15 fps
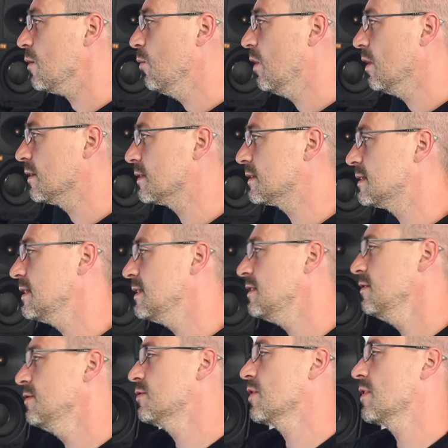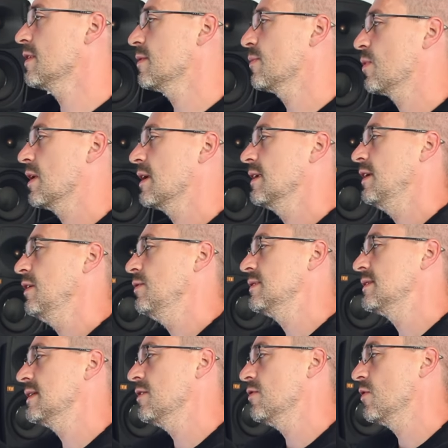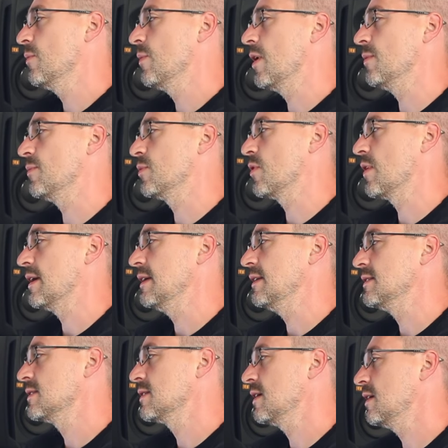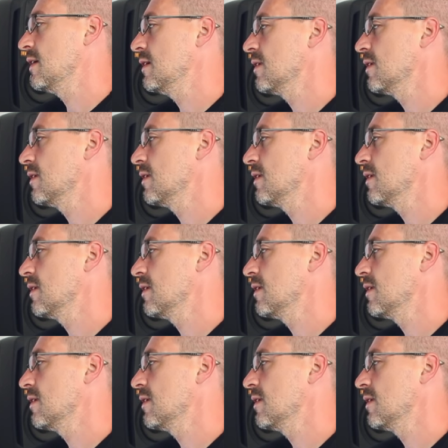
1. Did you try the brand new Serum upgrades,